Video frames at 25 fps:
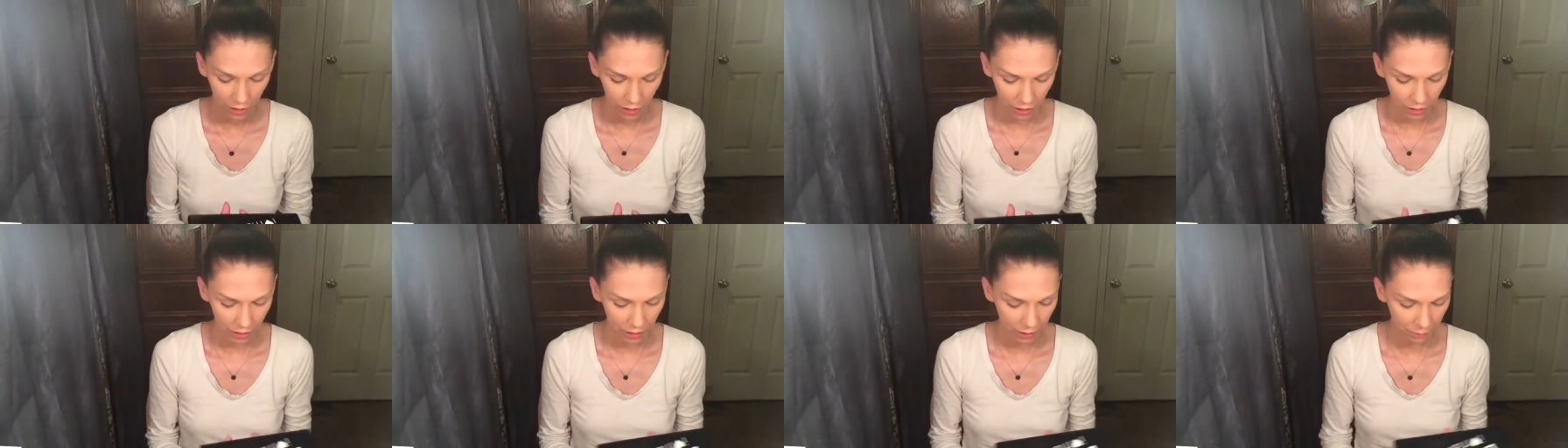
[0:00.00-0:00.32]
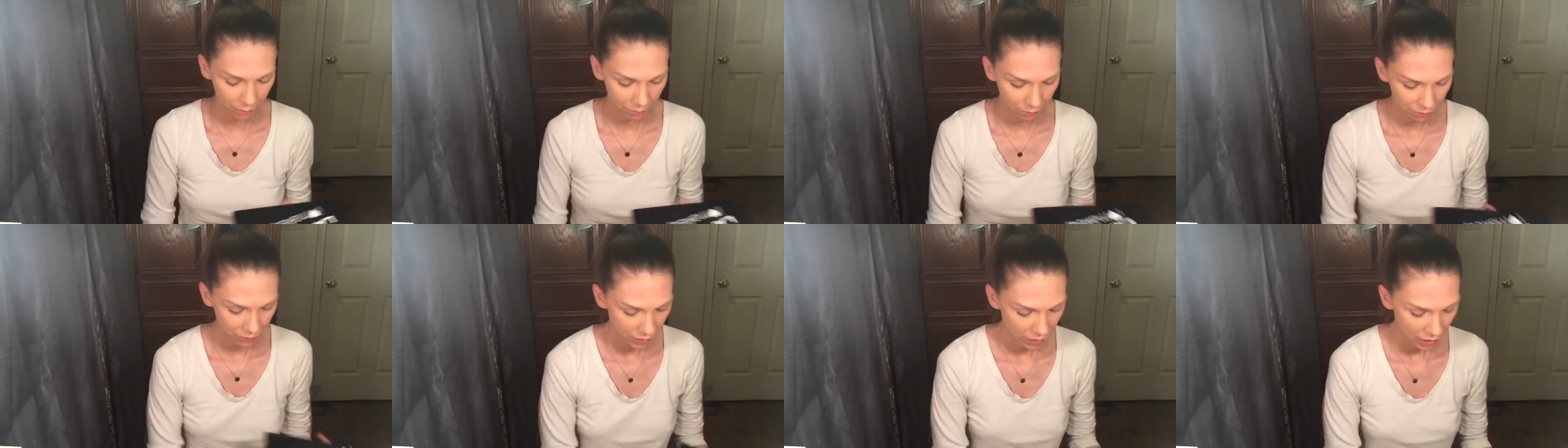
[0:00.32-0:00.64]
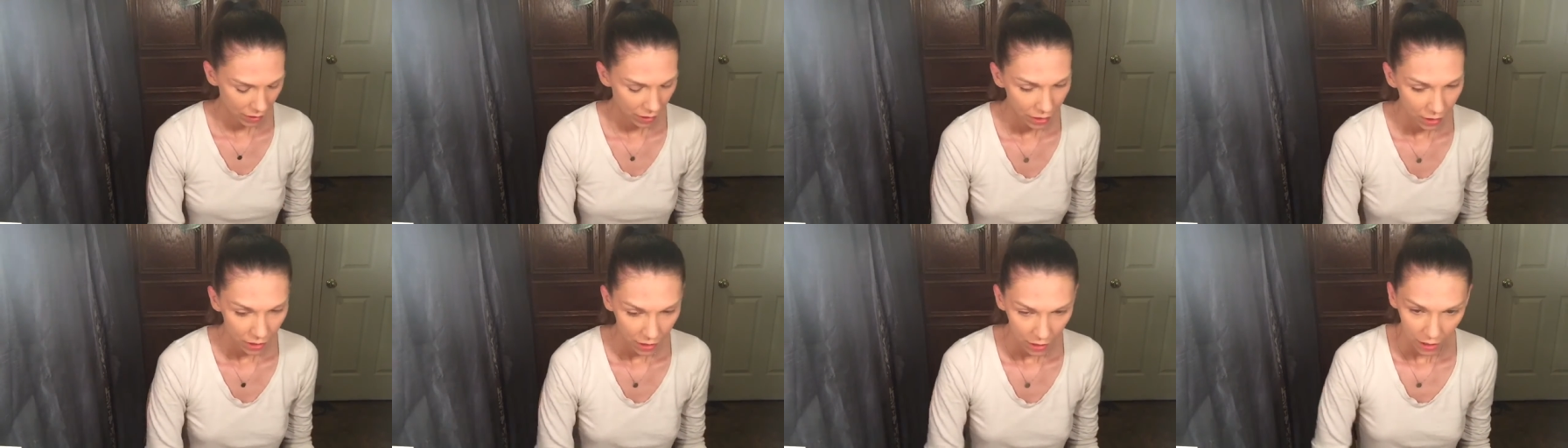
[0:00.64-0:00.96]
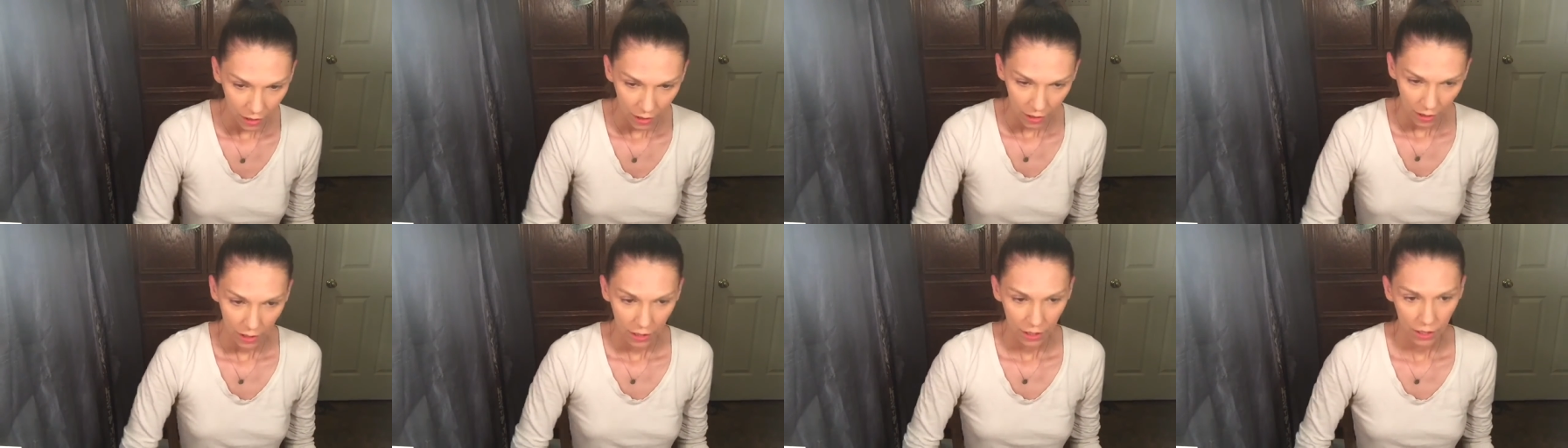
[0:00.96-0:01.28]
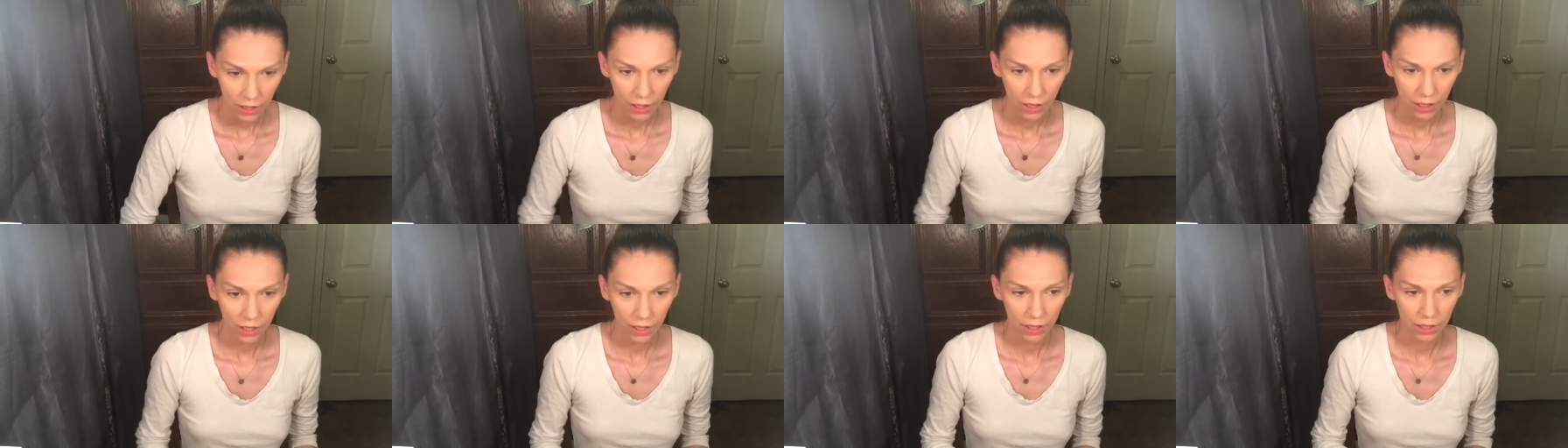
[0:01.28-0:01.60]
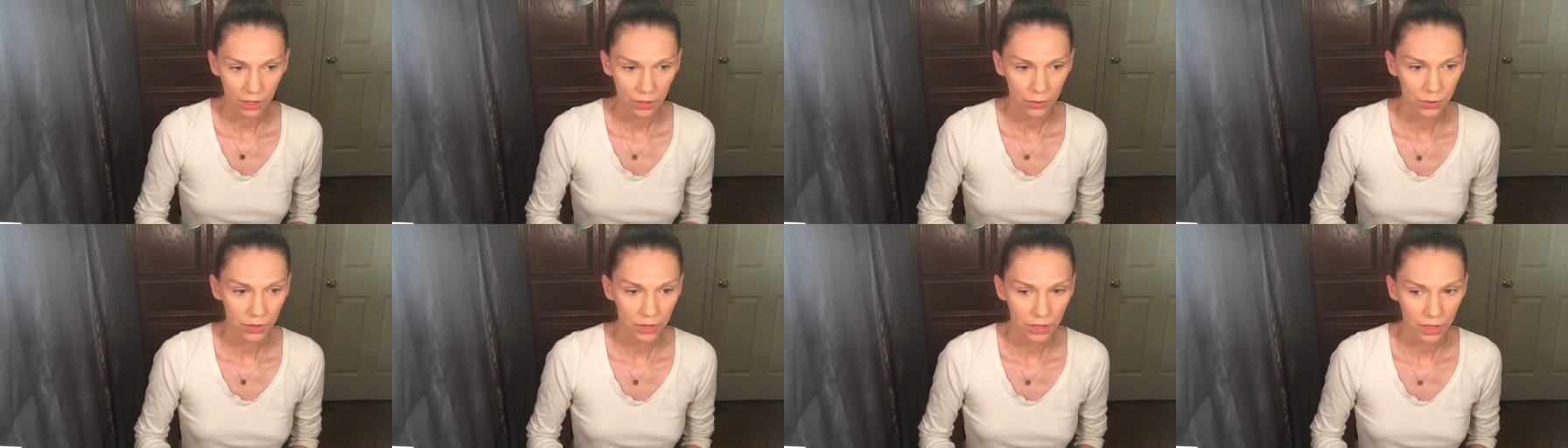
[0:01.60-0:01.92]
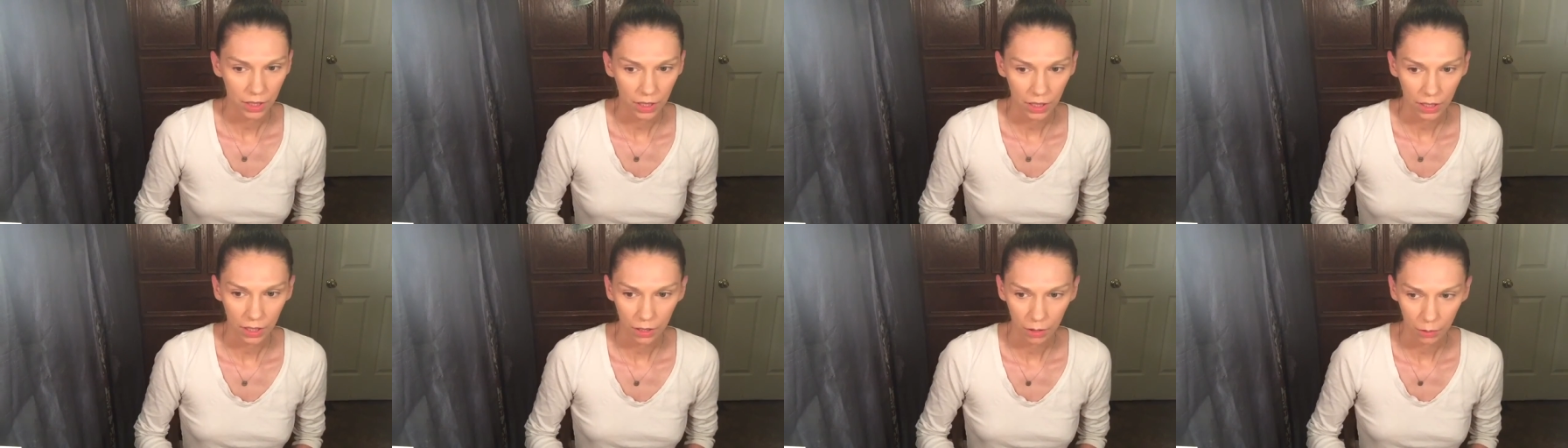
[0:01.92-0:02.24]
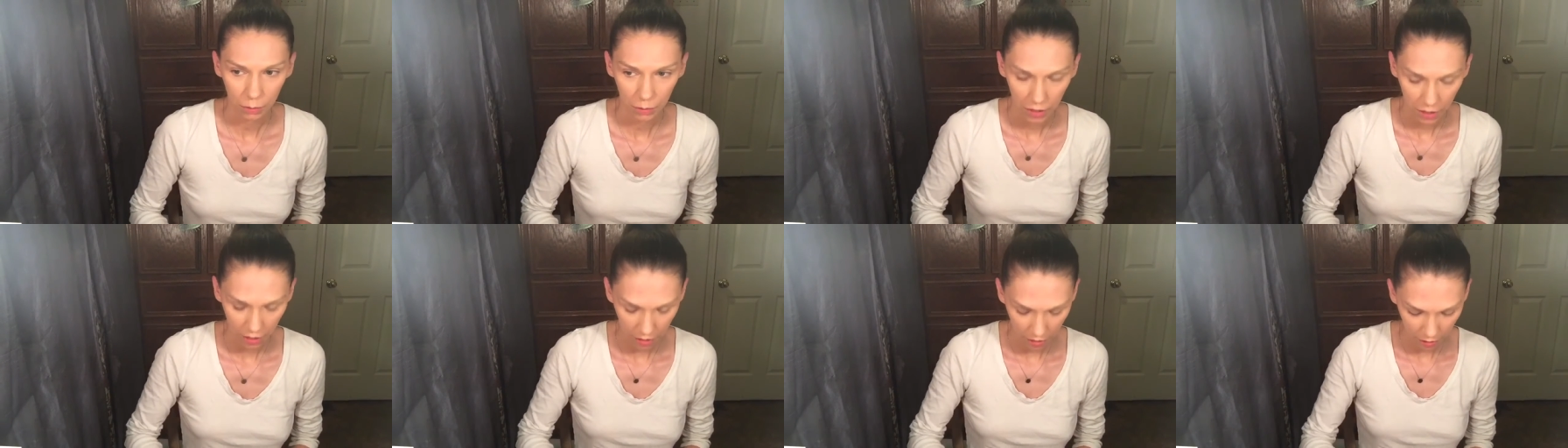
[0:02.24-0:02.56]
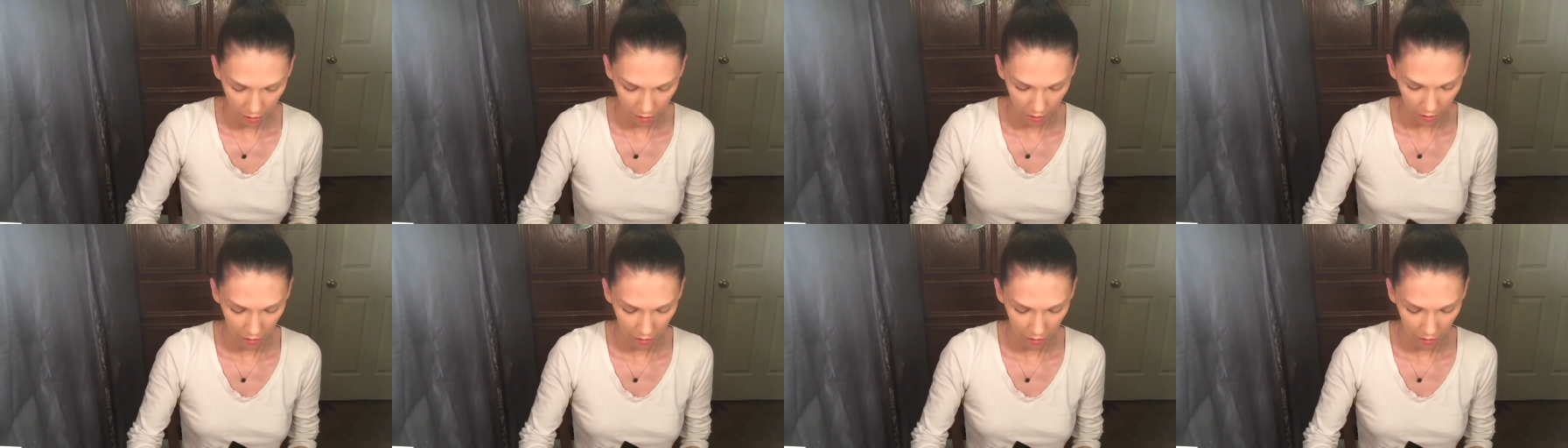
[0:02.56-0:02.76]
All right, oh, uh, this one's gonna kill me.